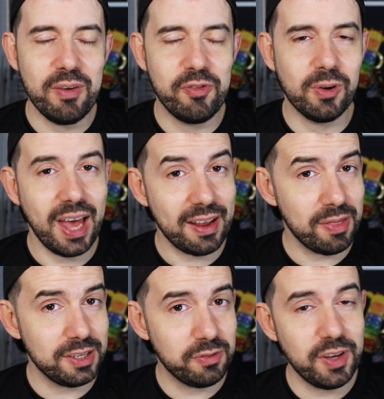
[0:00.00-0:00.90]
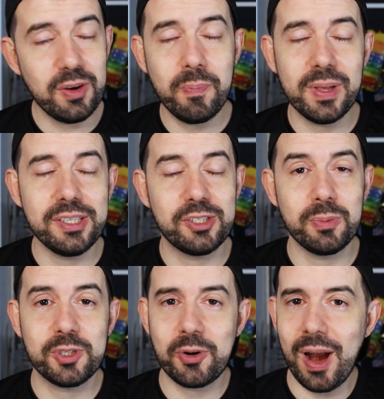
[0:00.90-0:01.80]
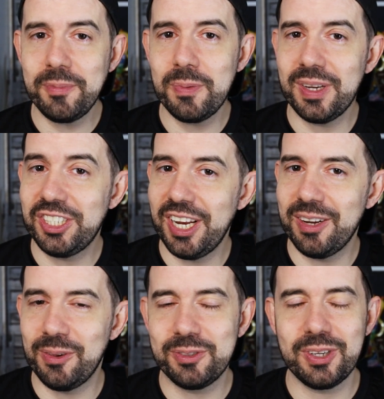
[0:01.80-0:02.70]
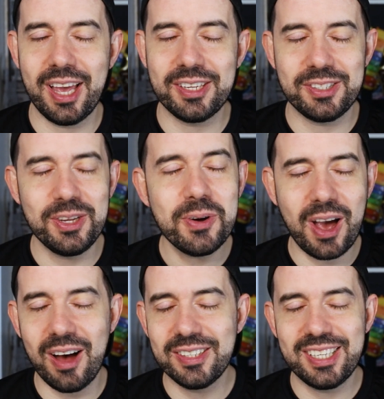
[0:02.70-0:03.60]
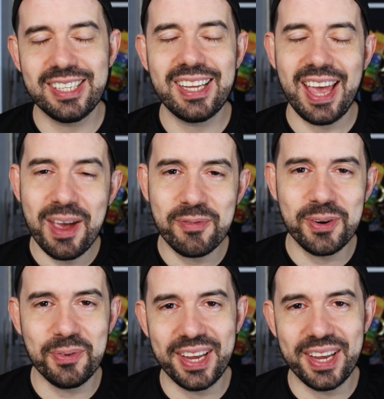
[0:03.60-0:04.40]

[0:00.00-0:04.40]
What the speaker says: If you liked this video, please subscribe to my channel to get new content every